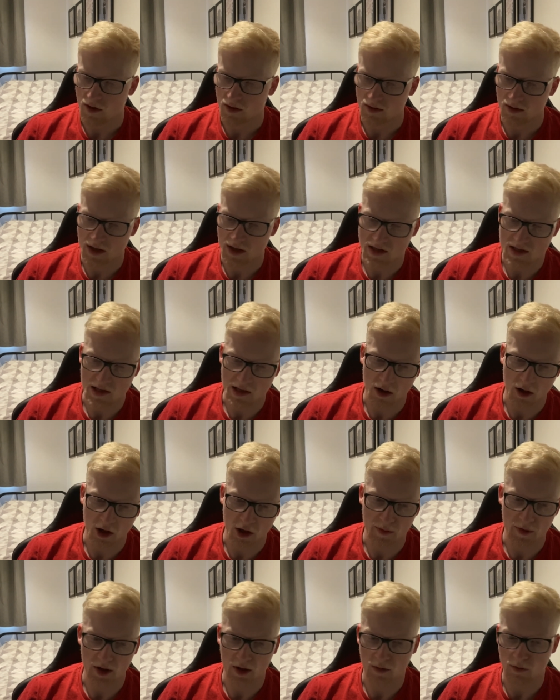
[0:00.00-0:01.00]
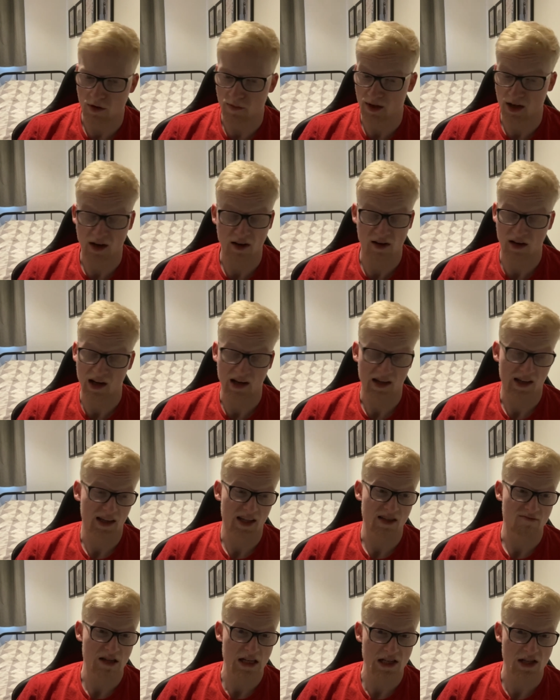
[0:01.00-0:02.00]
there's the argument that we've been
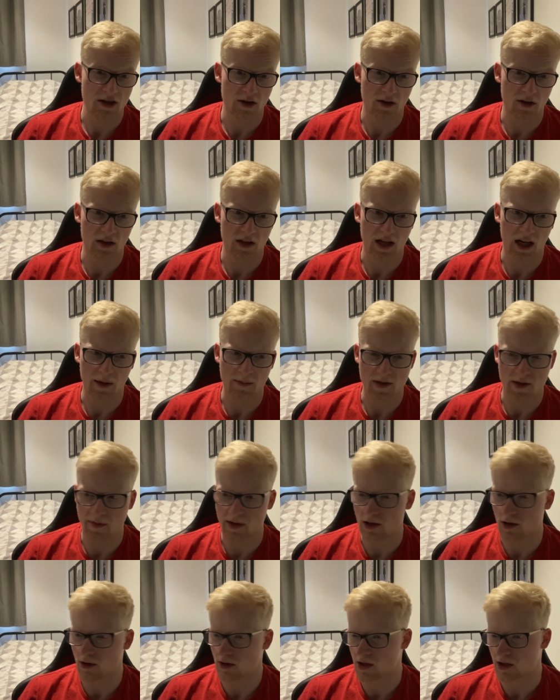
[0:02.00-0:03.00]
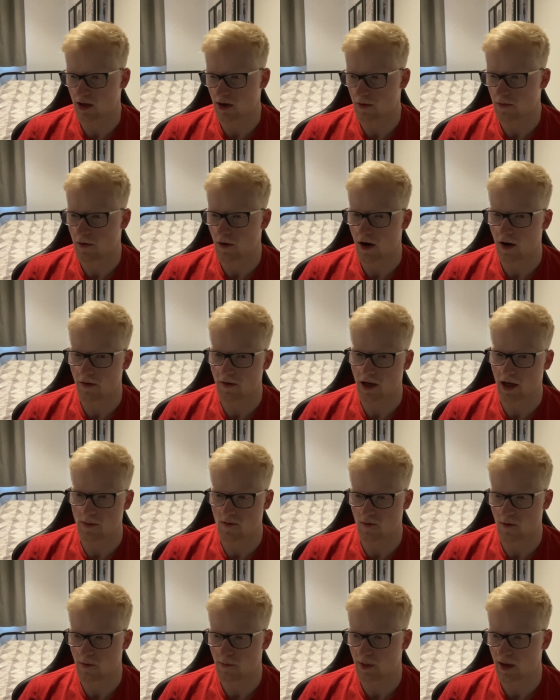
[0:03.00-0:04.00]
unlucky in certain games. I mean, looking at the five
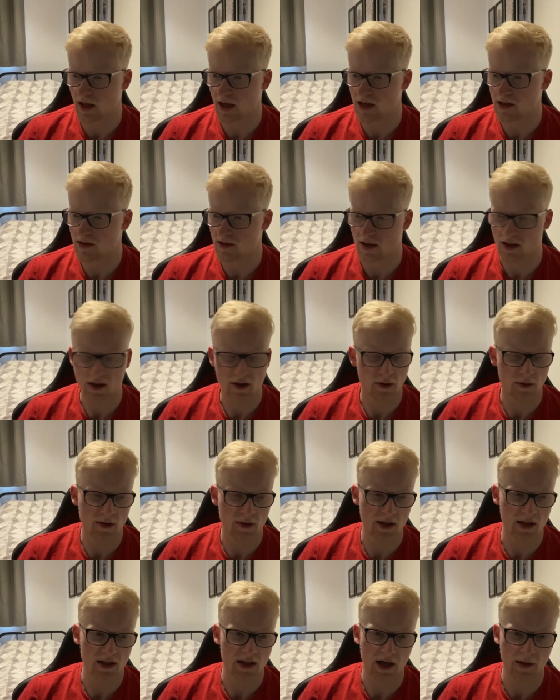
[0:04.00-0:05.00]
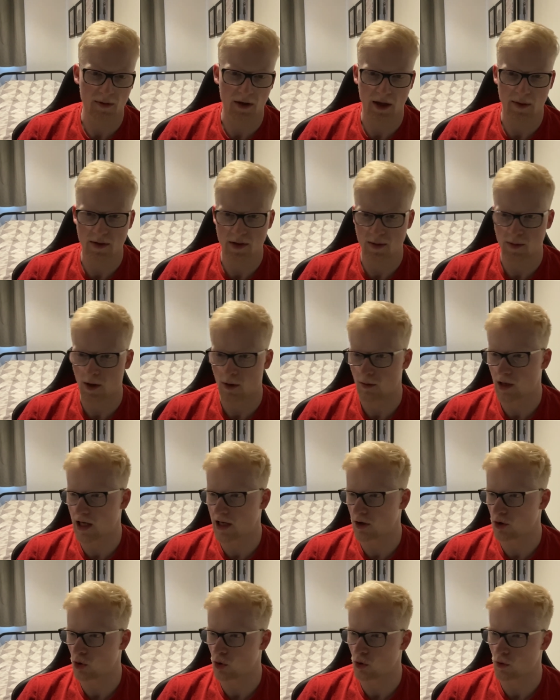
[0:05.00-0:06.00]
games we've played and including the cup game as well.
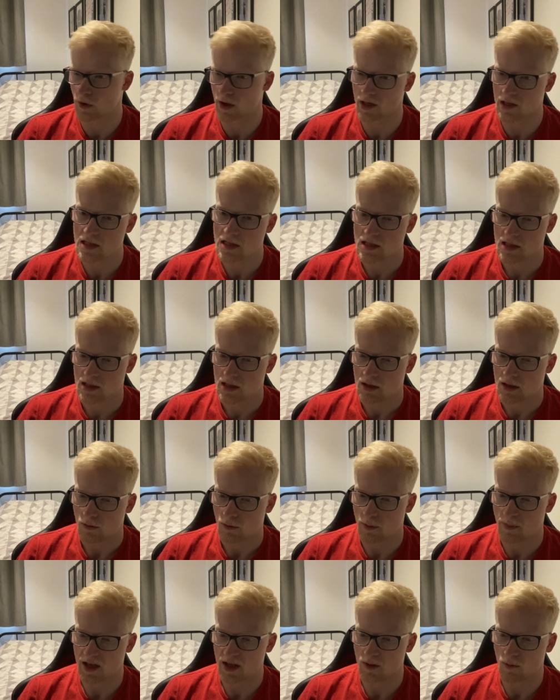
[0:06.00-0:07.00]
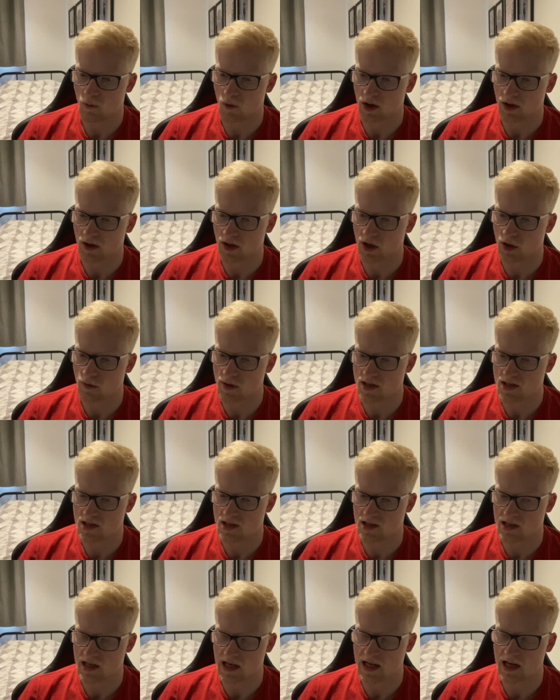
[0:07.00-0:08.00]
Leyton Orient, we beat them 1-0. which
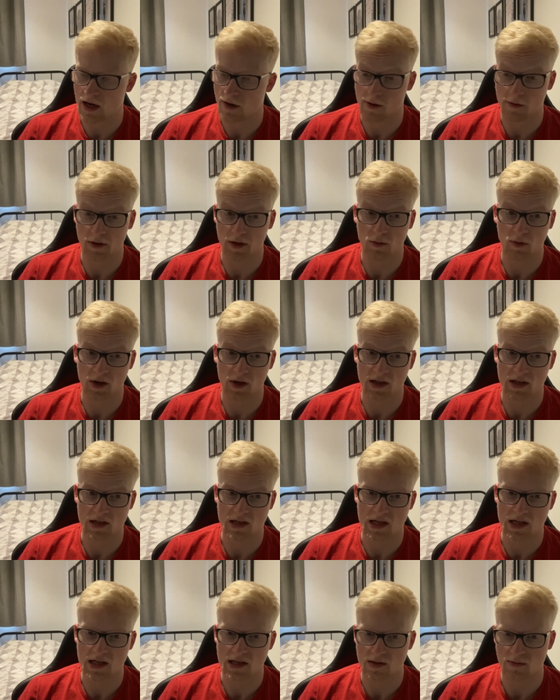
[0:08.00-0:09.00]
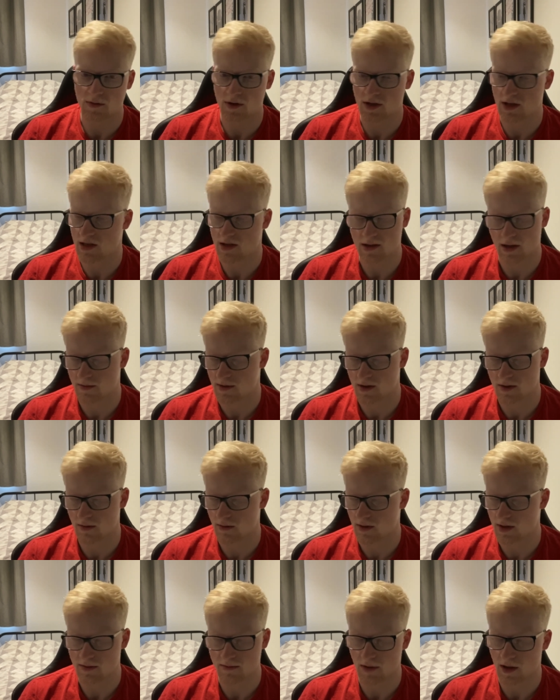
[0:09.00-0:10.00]
to date our only win of the season, which is
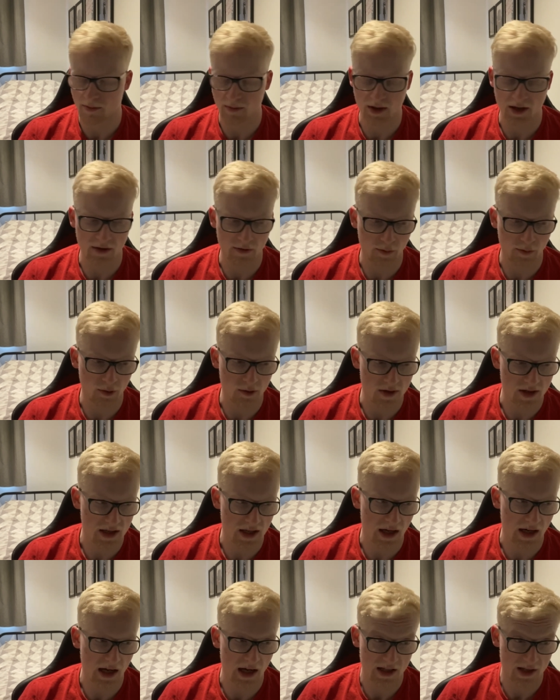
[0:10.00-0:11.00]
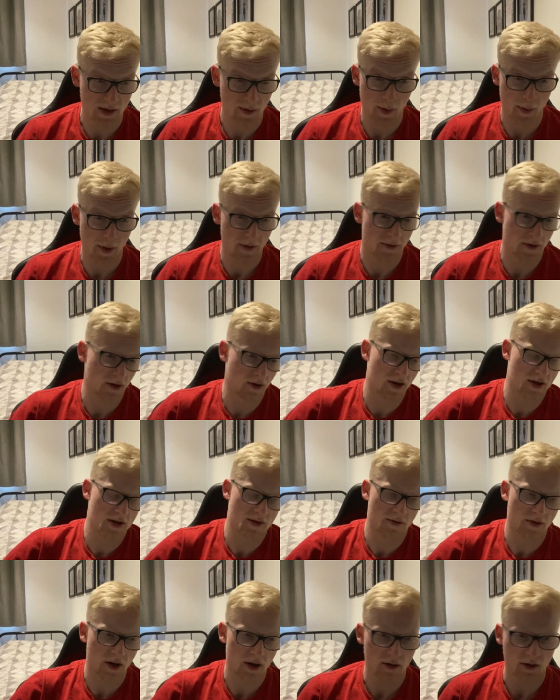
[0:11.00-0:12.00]
absolutely unbelievable to say. And to be perfectly honest
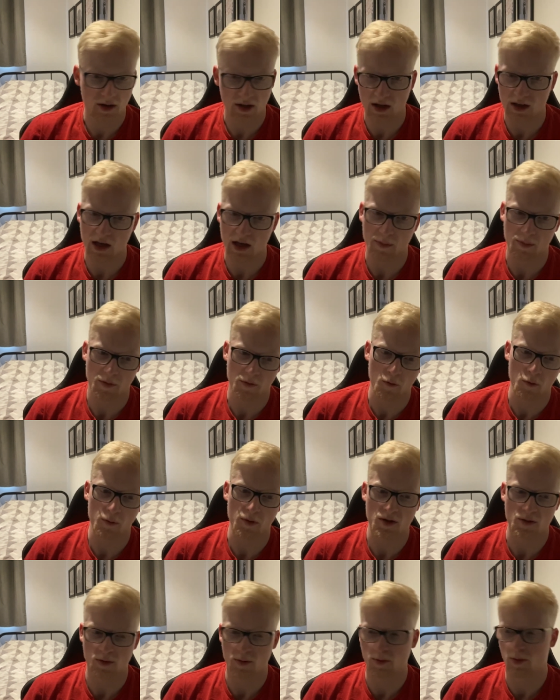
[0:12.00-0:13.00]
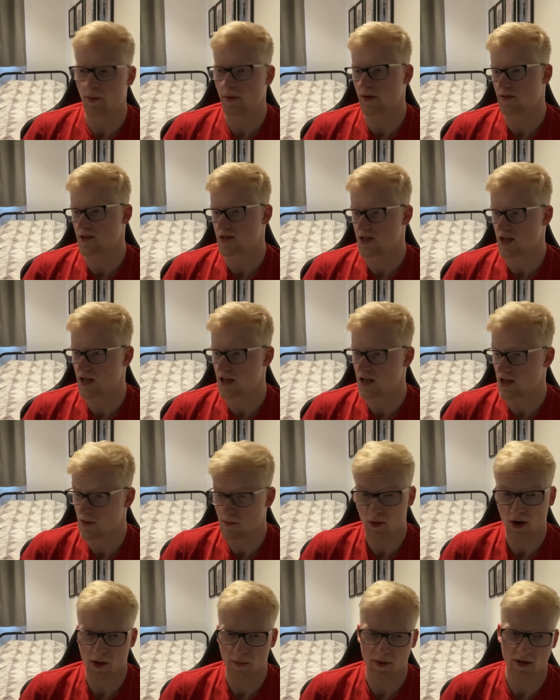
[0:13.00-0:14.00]
with you, looking at that performance, we probably have to say, in
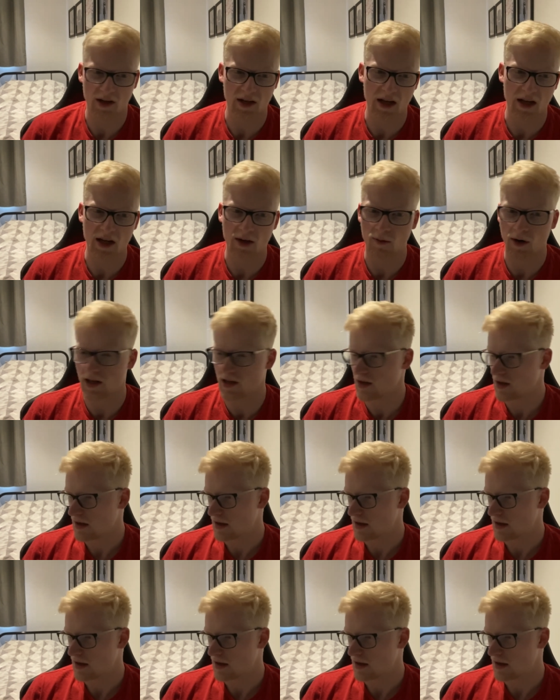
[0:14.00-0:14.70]
my opinion anyway,